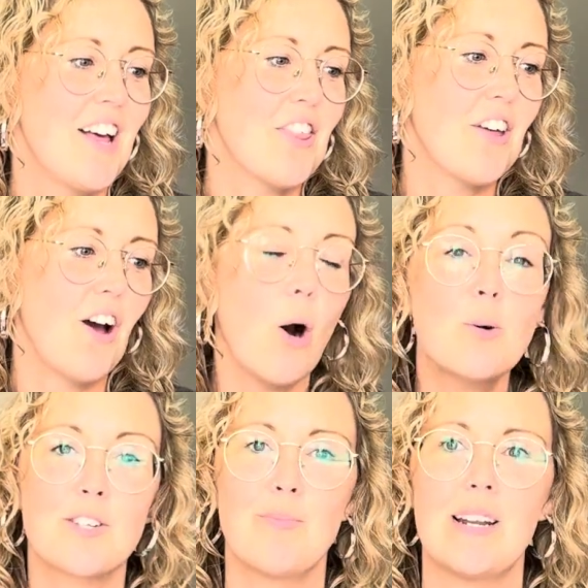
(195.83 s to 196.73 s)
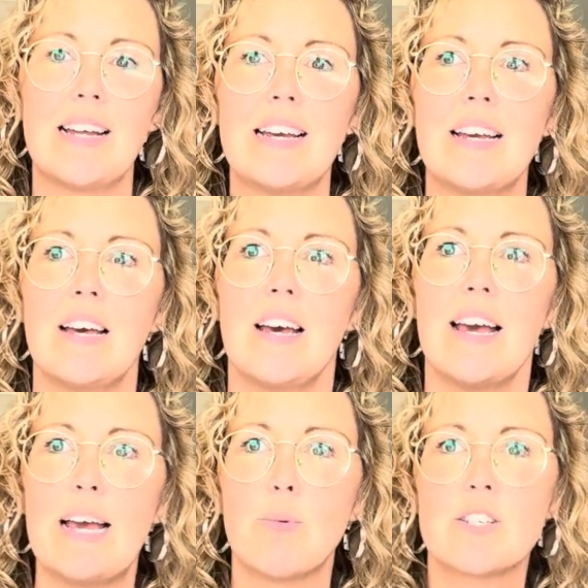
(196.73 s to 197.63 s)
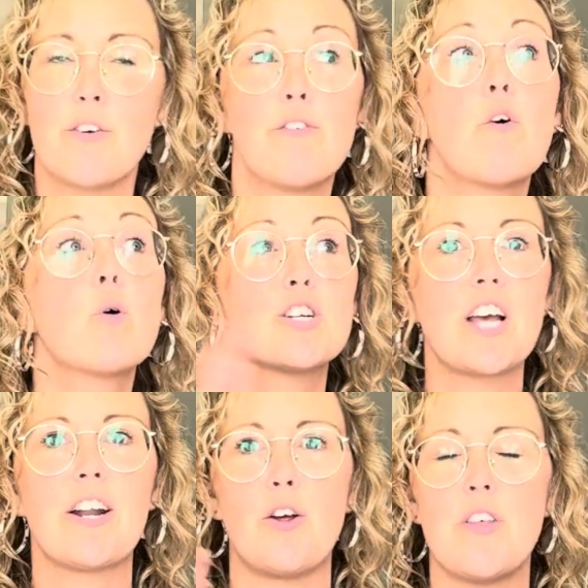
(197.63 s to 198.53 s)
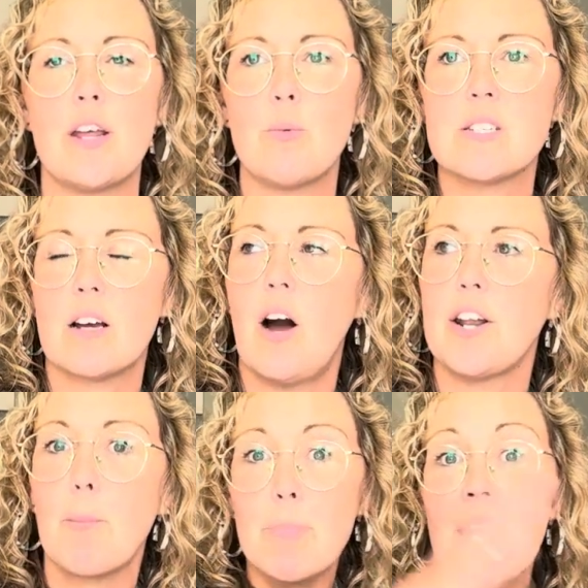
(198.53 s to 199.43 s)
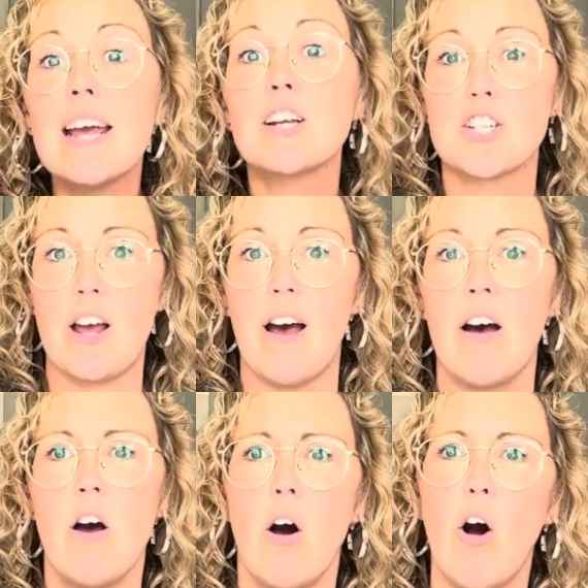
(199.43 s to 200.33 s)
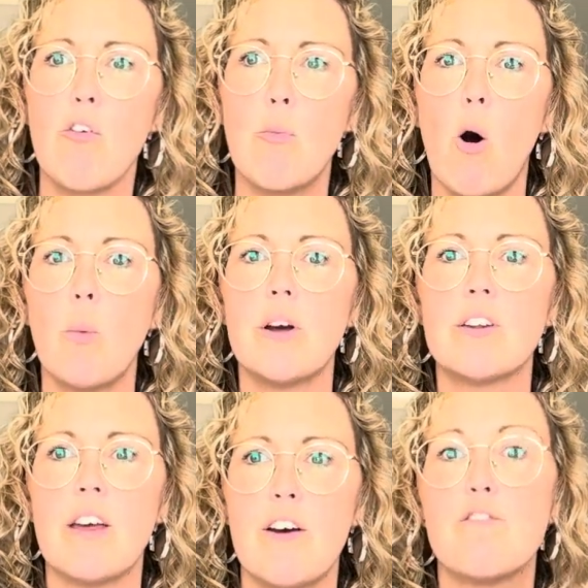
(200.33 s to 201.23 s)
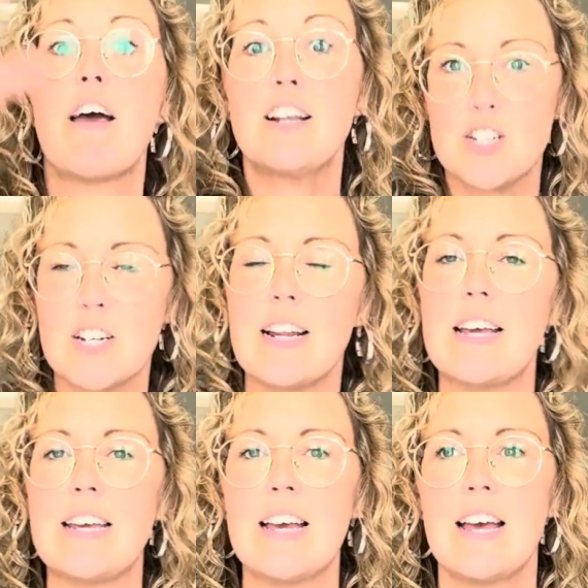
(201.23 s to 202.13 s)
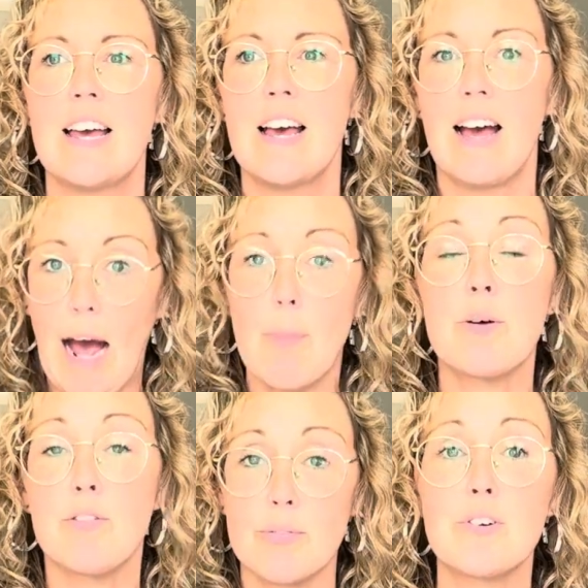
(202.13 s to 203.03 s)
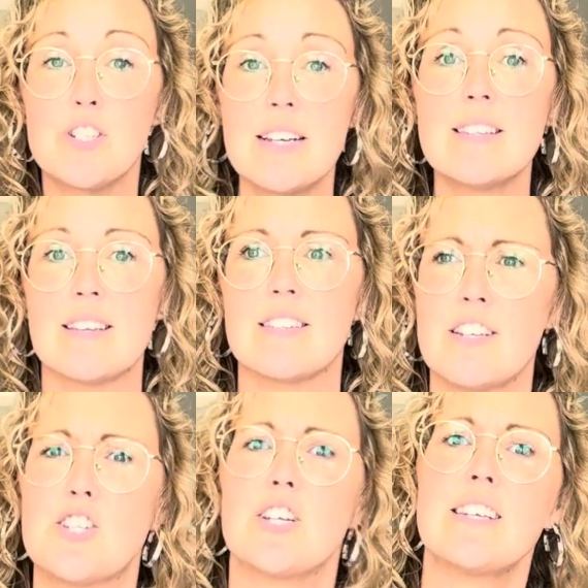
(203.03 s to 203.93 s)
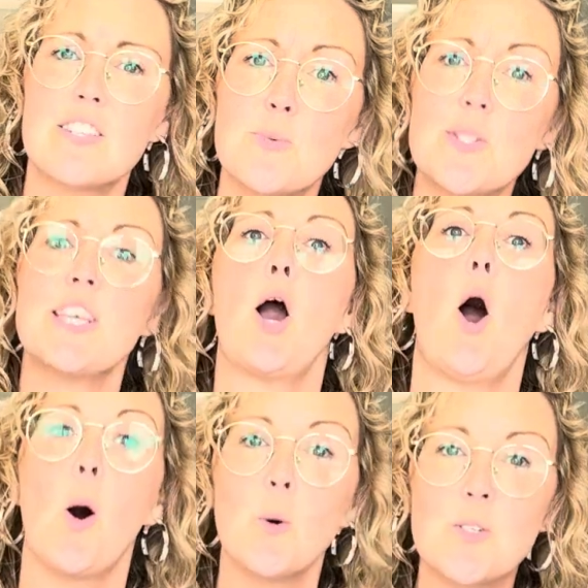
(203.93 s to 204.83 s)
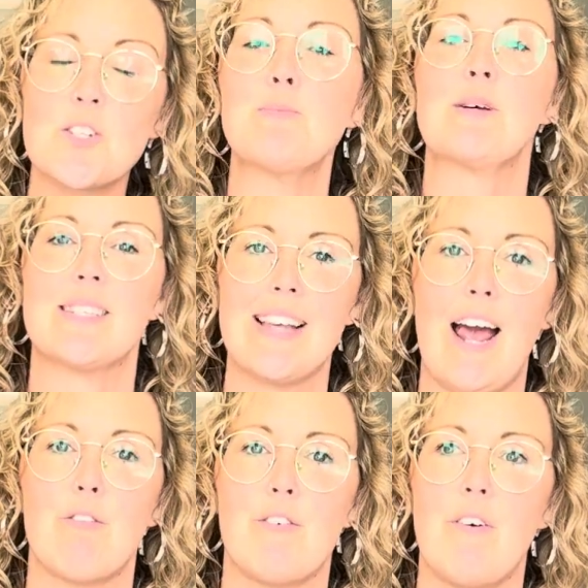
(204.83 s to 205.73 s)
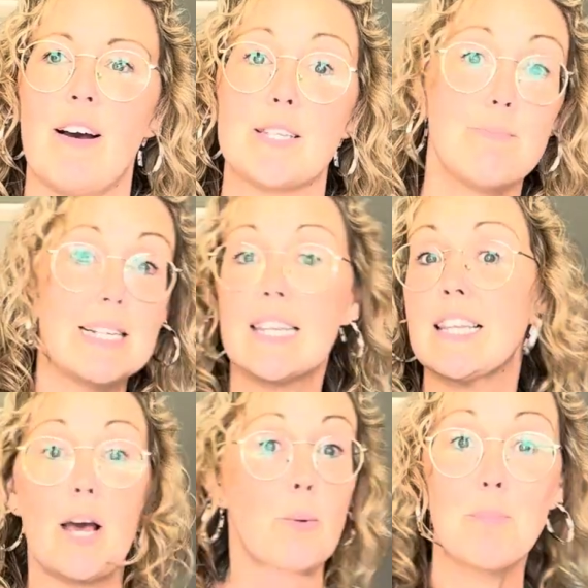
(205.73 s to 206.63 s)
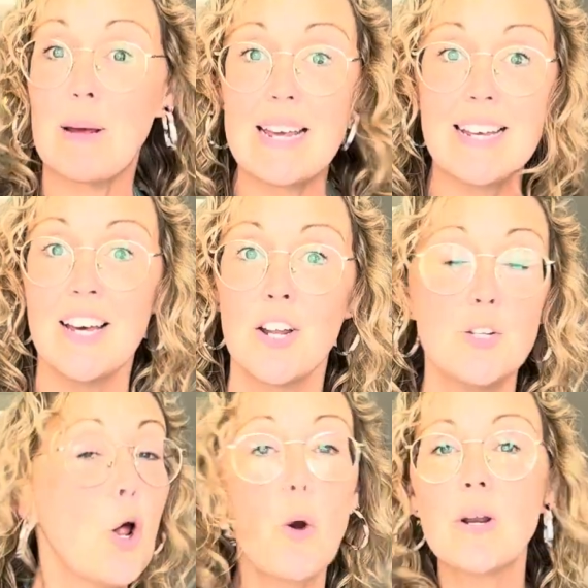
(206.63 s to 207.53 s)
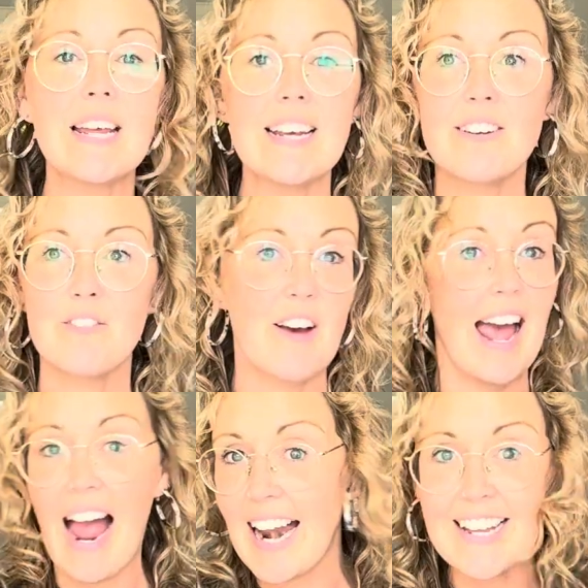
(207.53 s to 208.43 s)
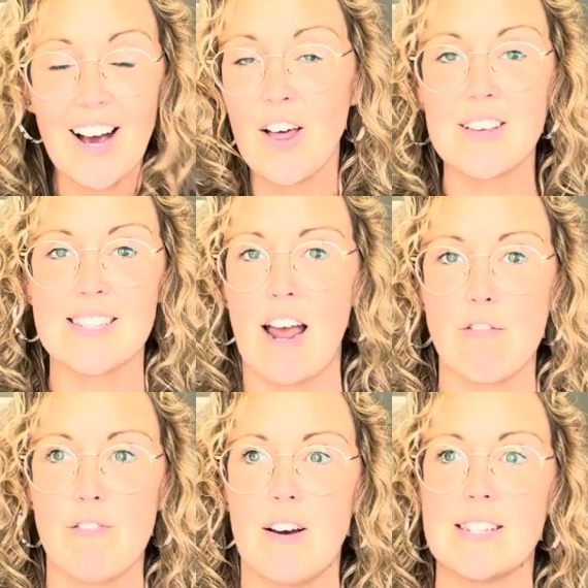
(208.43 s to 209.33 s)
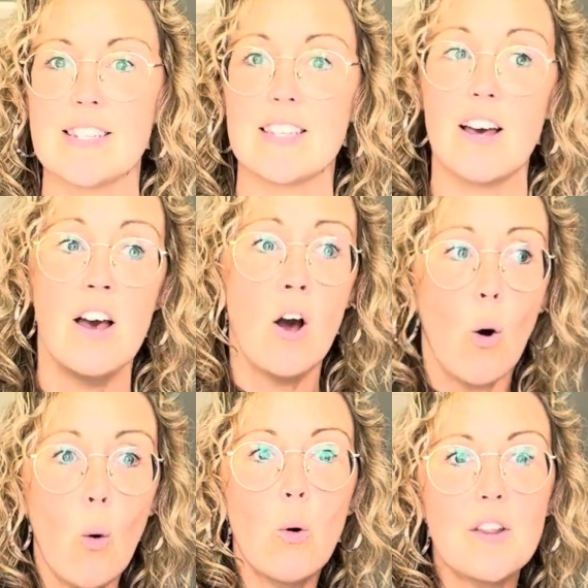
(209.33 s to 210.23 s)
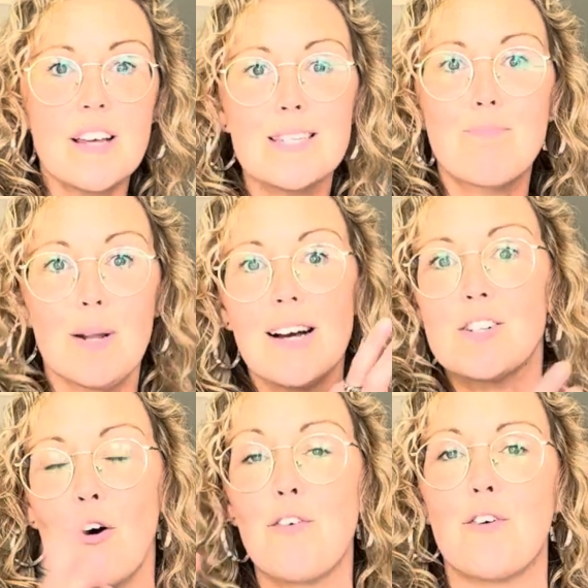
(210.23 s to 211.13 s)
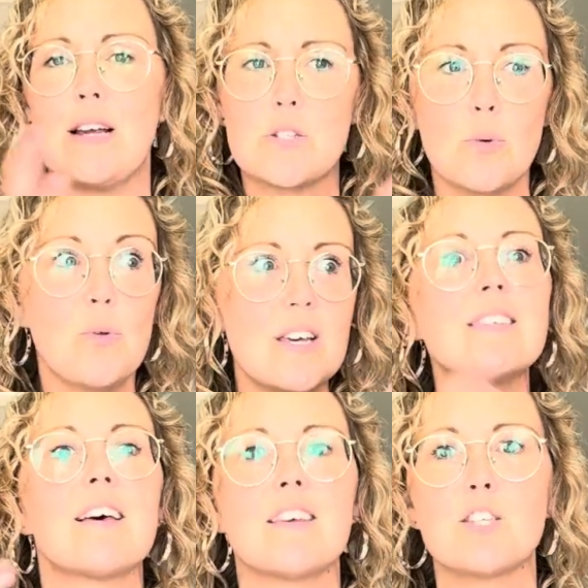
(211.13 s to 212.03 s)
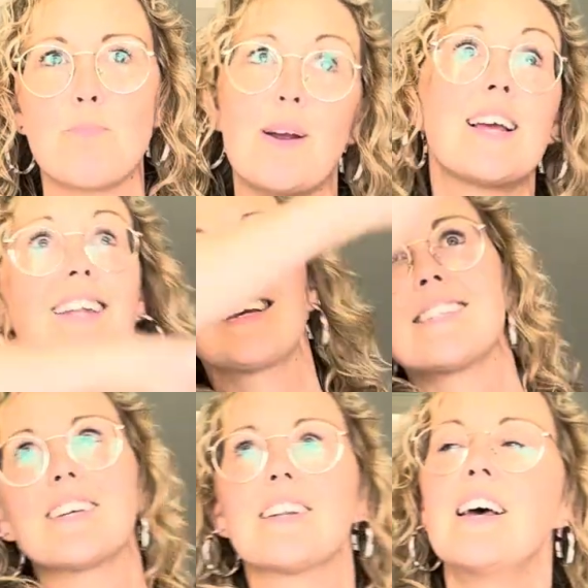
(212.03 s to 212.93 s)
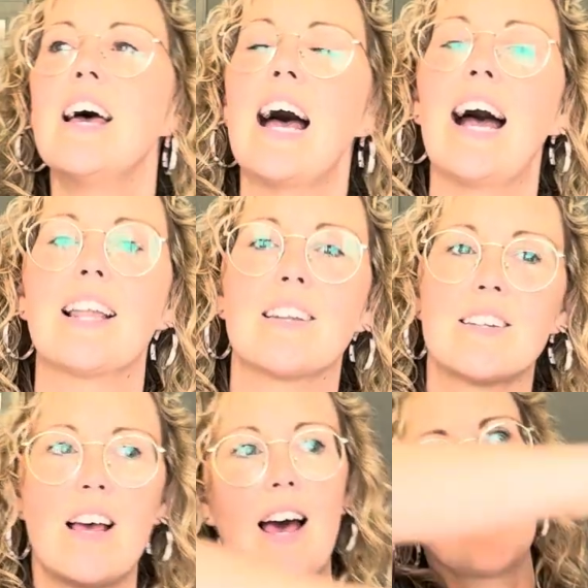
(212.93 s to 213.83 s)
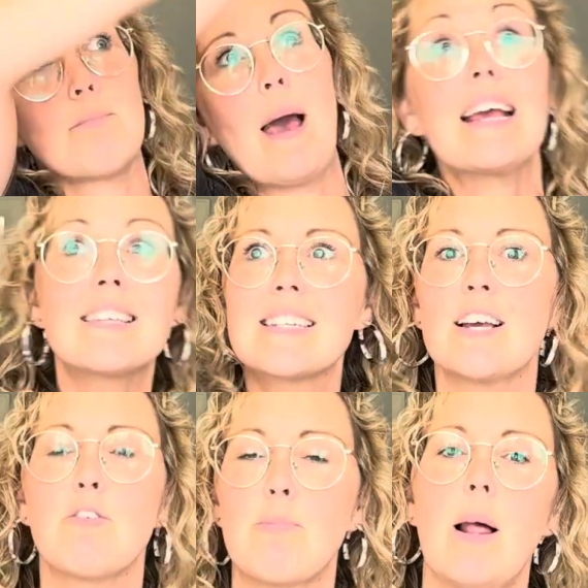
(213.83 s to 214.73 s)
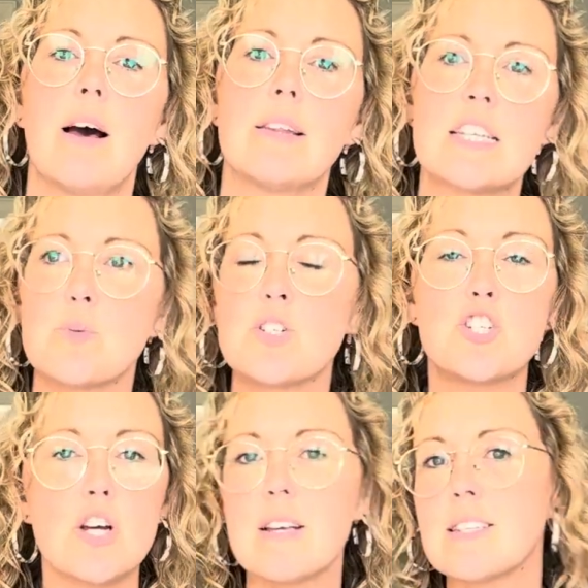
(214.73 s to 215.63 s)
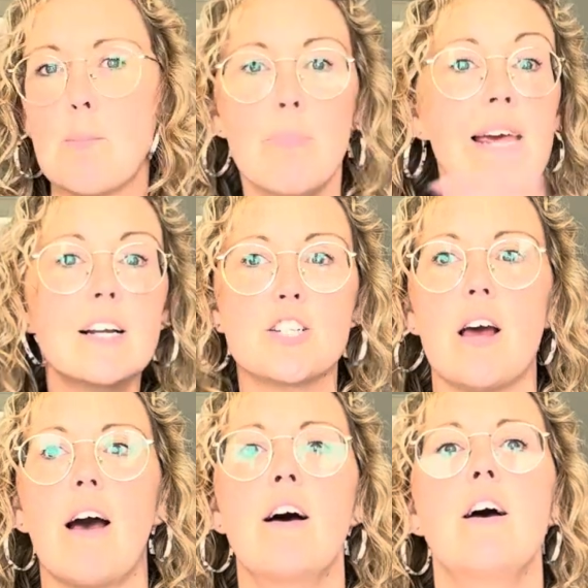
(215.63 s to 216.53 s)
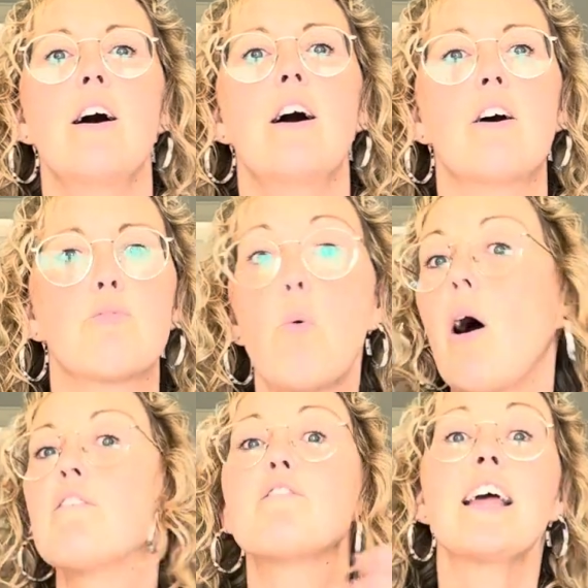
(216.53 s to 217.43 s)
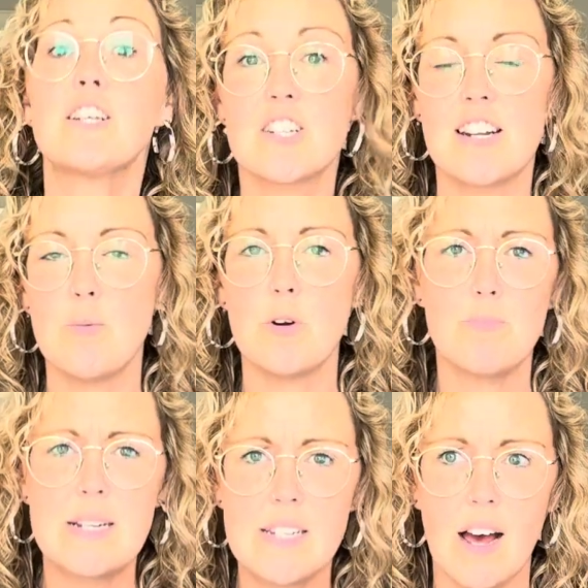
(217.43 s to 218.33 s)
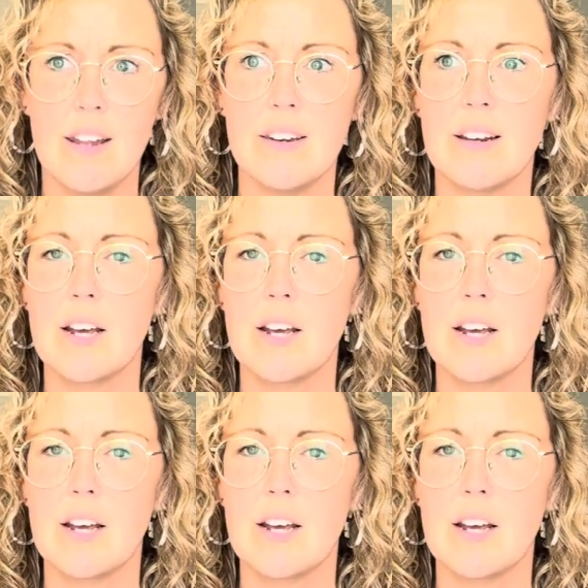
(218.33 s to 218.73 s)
that ultimately it was a foreshadow, that it was a kind of picture of what would eventually happen through Jesus, that Jesus was the ultimate sacrifice, meaning that there would be no need for any other sacrifices, that all of these blood offerings, all these other sprinklings and pasting of blood, this was just a picture of what eventually would be done,